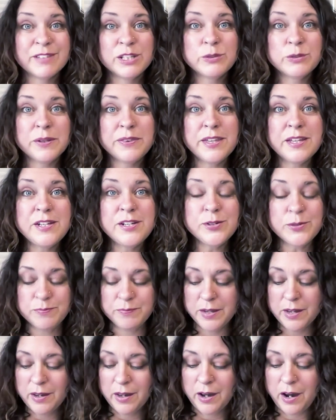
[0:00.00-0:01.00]
It's what they
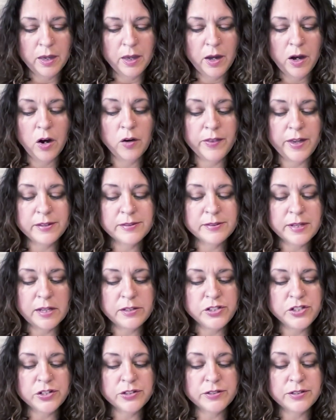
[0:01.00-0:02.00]
do. Oh, they
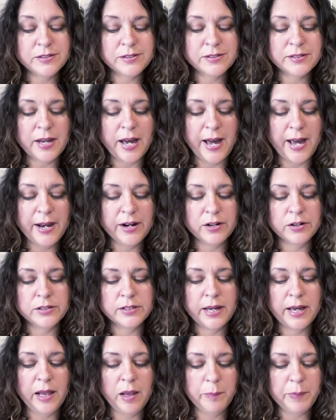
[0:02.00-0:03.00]
sense your desire
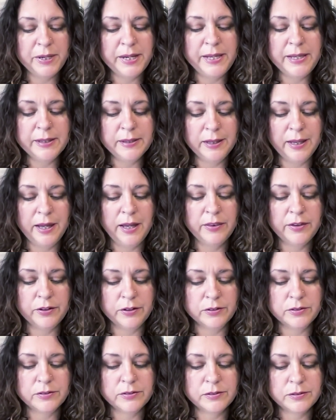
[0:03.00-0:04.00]
to help and heal
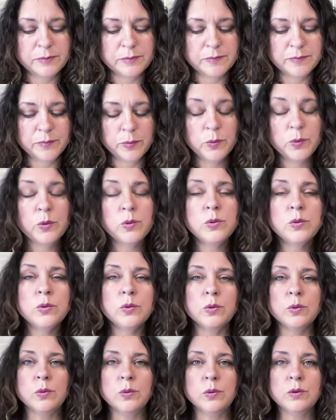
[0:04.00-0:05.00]
others.
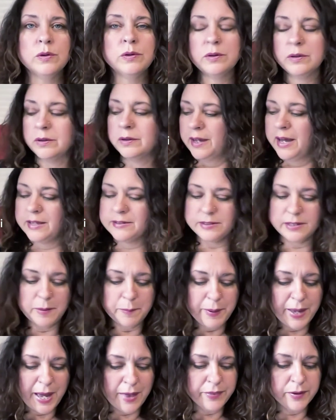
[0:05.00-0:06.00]
Ooh, as an
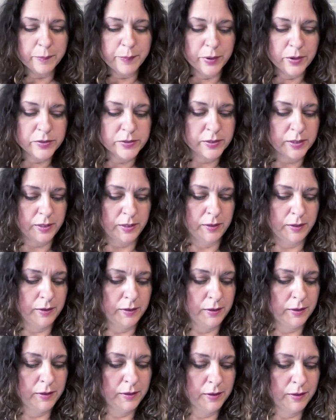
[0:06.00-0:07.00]
empathic person,
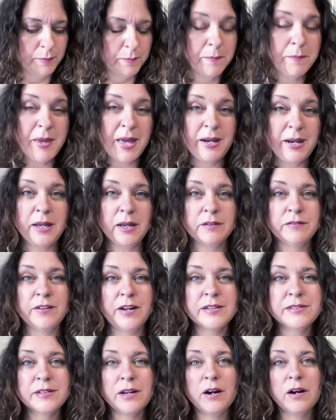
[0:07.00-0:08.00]
many of
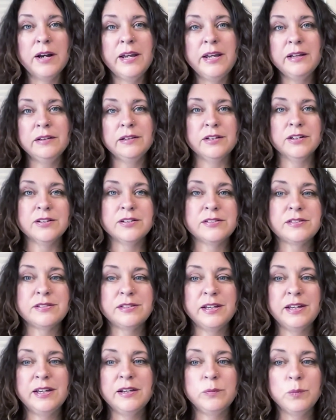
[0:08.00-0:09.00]
us are
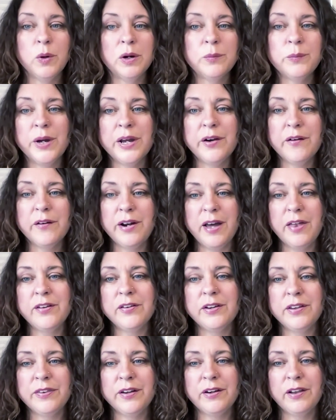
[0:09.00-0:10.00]
healers in one way or
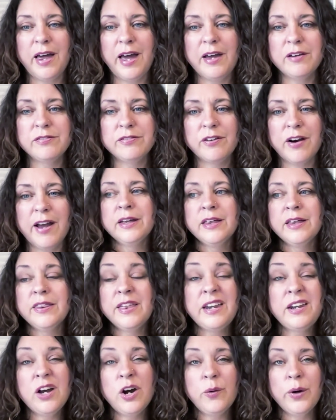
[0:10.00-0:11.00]
another in their life.
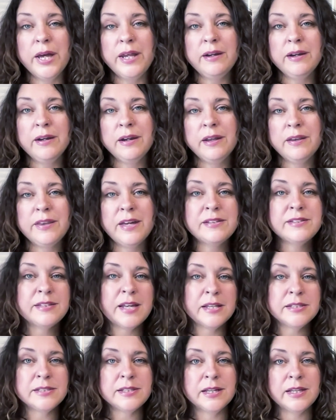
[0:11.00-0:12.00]
They know it. They
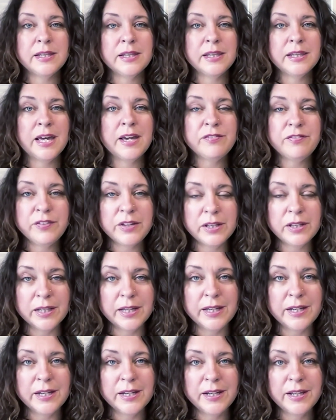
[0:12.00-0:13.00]
sense it. They
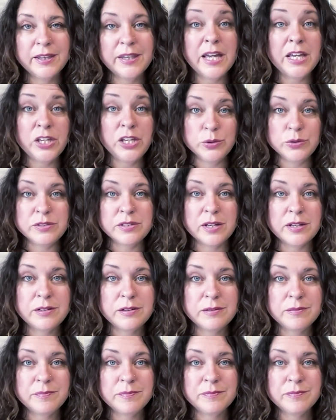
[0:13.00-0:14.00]
feel it. They use
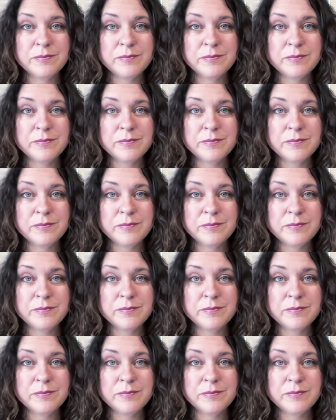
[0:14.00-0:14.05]
it.